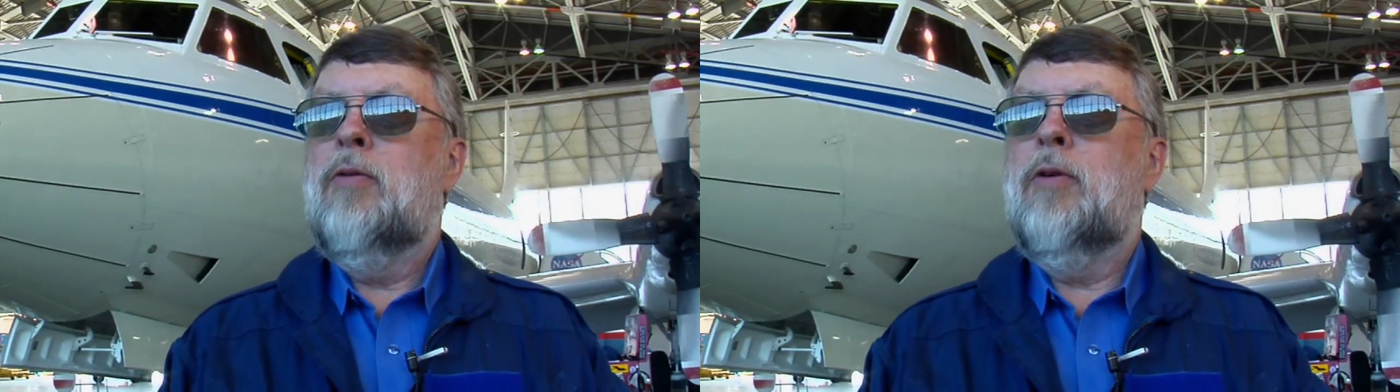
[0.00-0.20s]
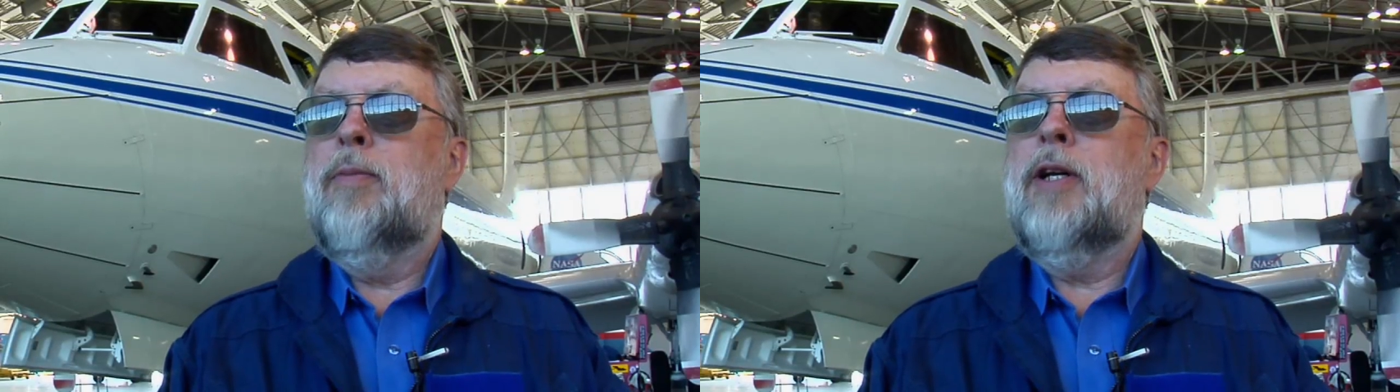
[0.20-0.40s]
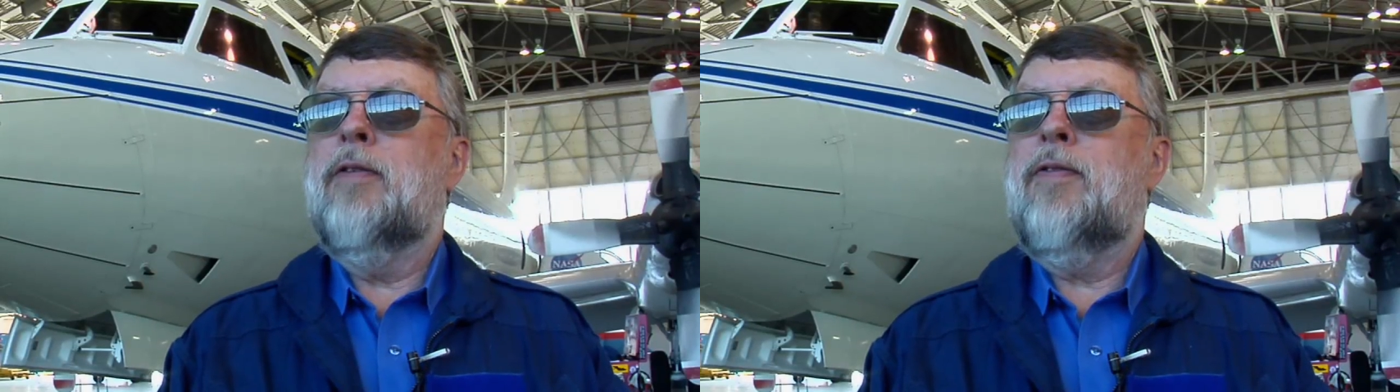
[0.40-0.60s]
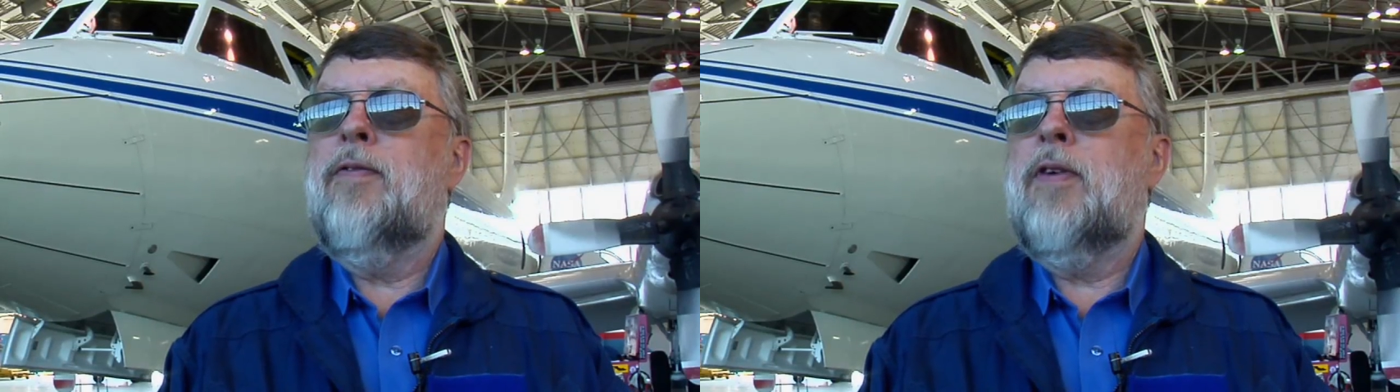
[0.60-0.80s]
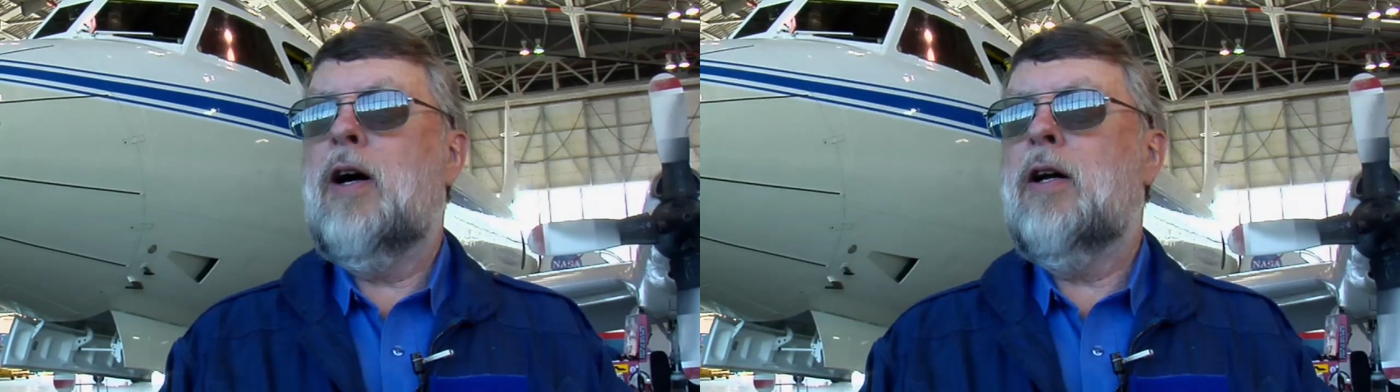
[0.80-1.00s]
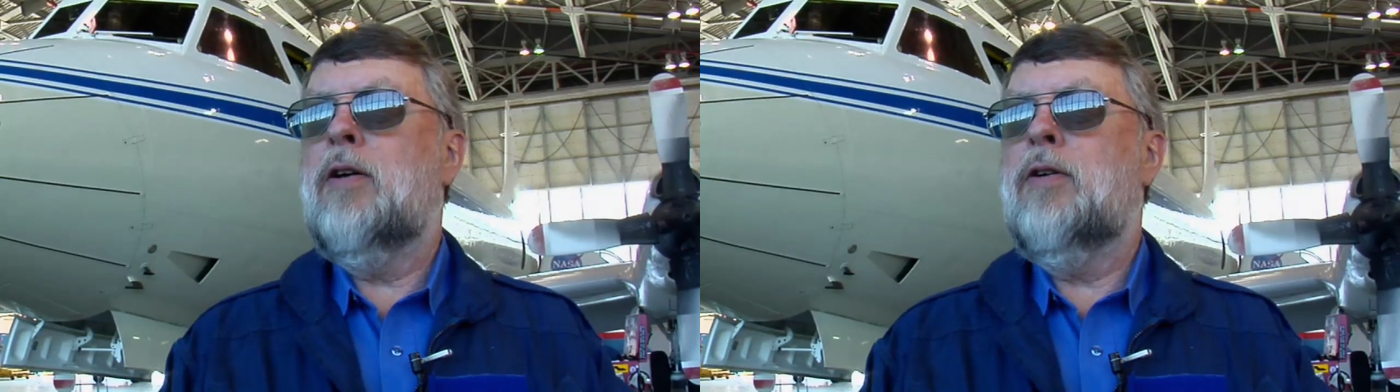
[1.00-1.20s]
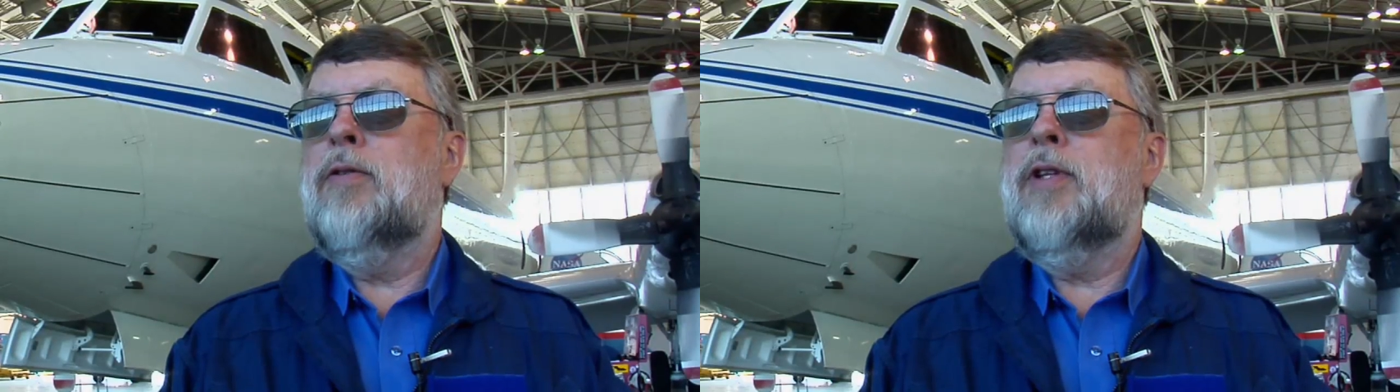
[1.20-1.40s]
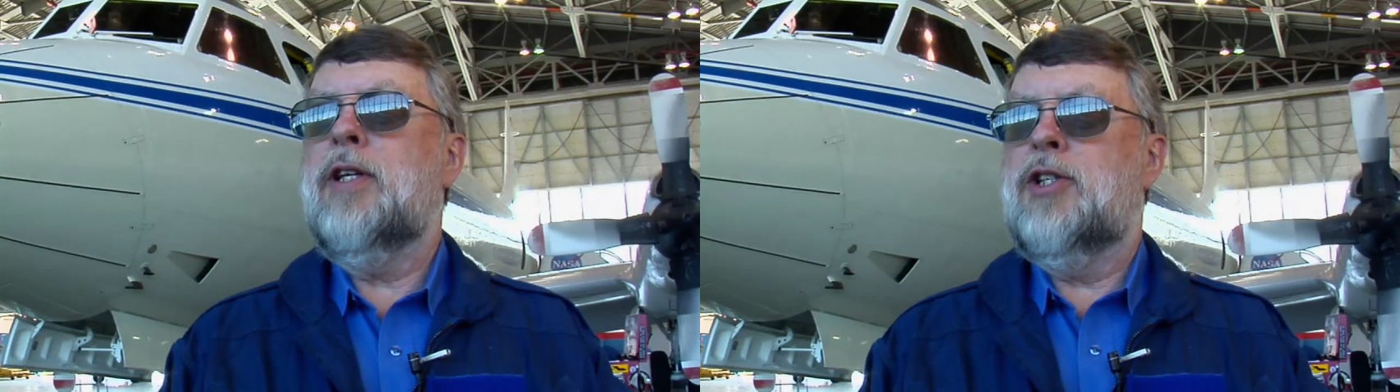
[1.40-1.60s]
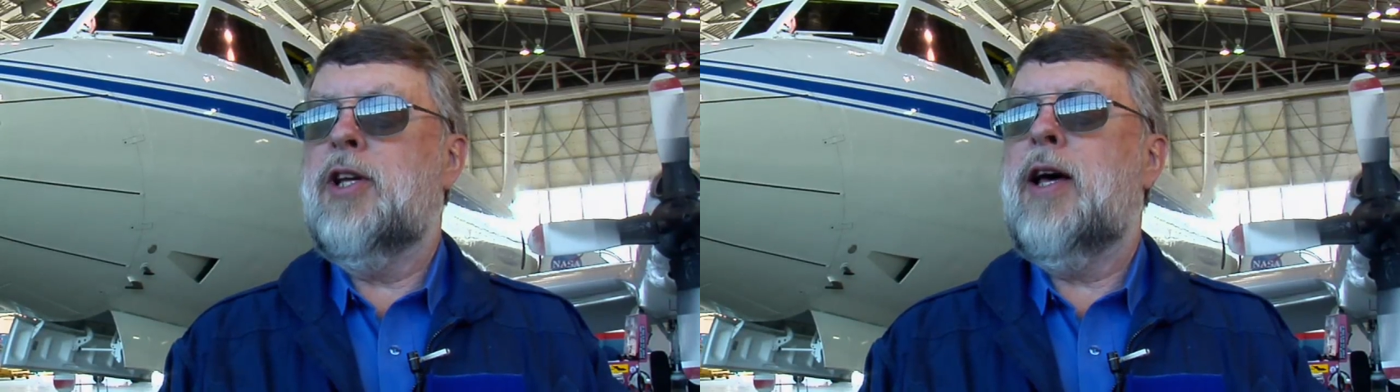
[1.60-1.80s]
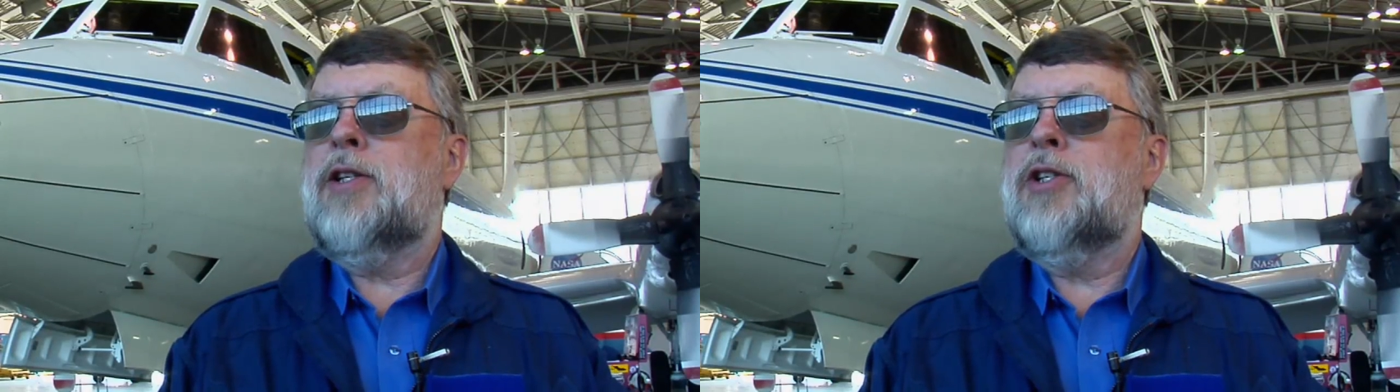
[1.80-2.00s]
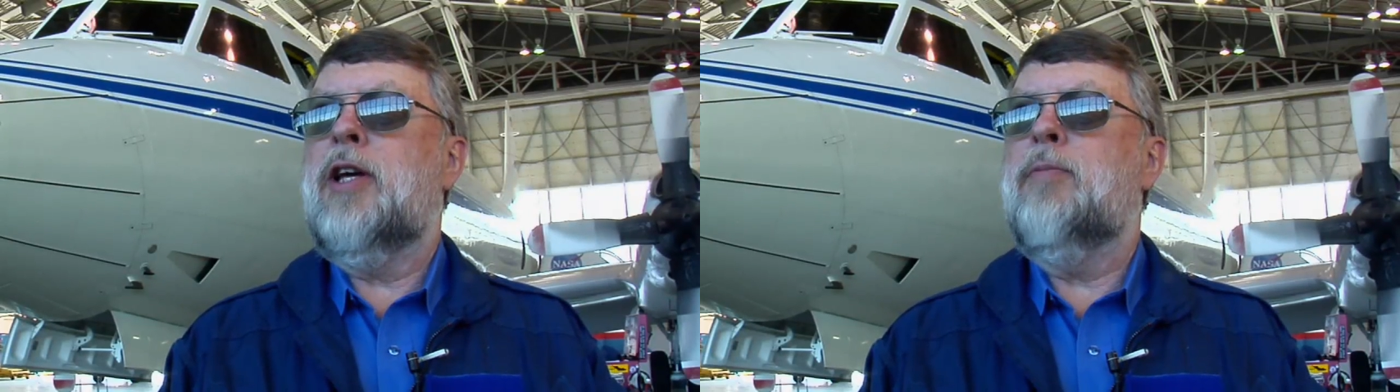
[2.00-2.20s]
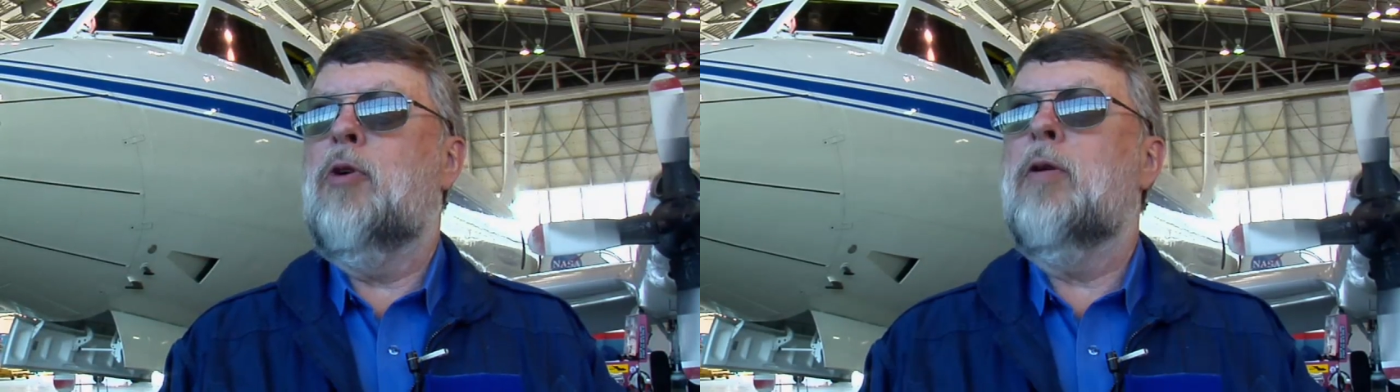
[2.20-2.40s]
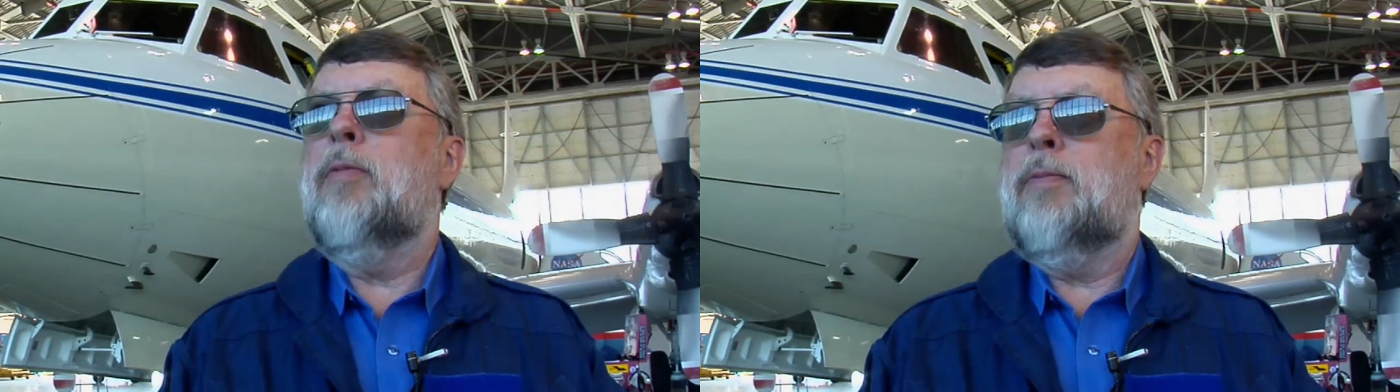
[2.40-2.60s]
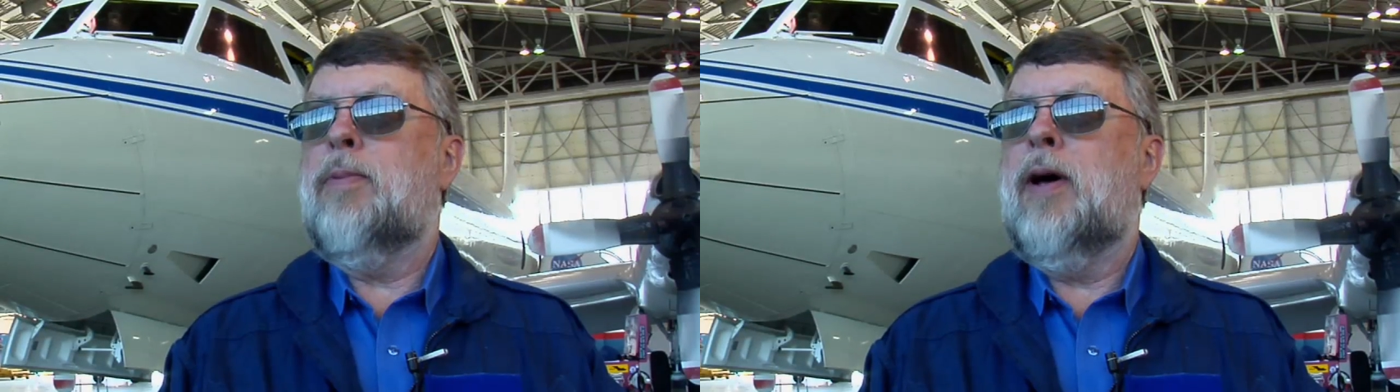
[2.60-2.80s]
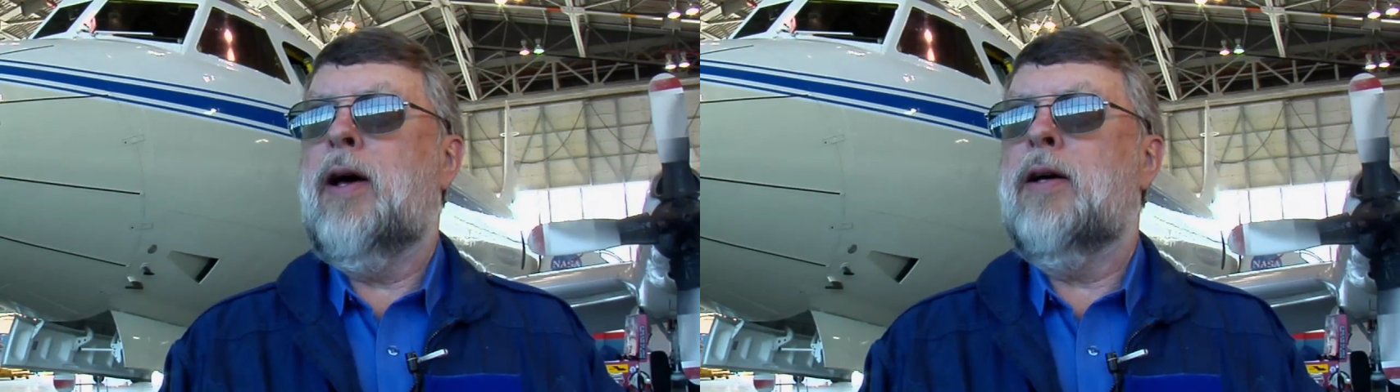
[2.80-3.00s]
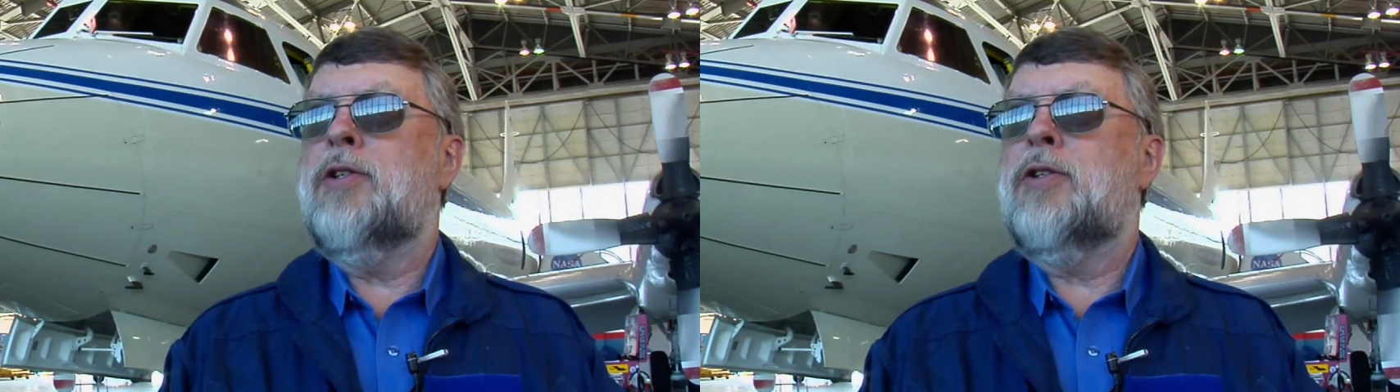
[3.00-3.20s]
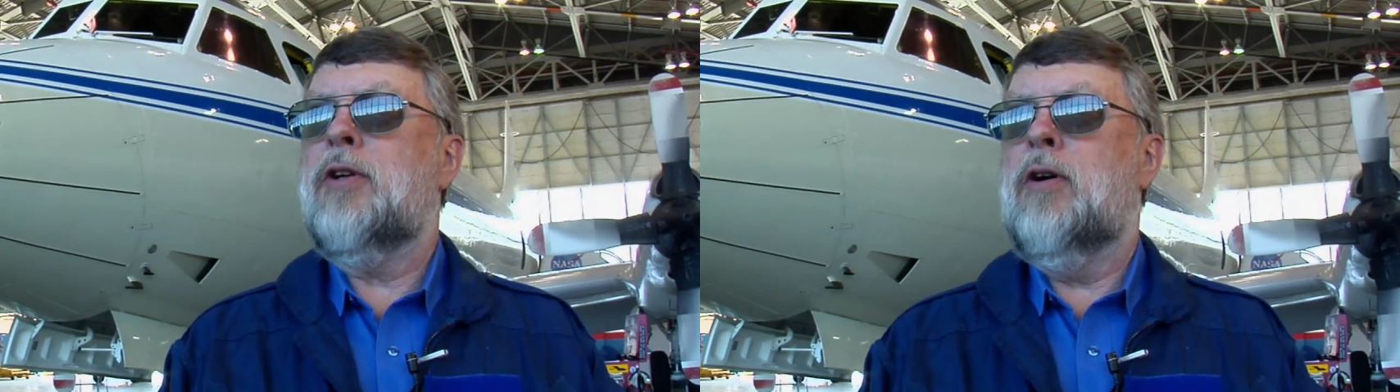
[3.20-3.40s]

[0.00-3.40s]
will be to follow the exact same orbit paths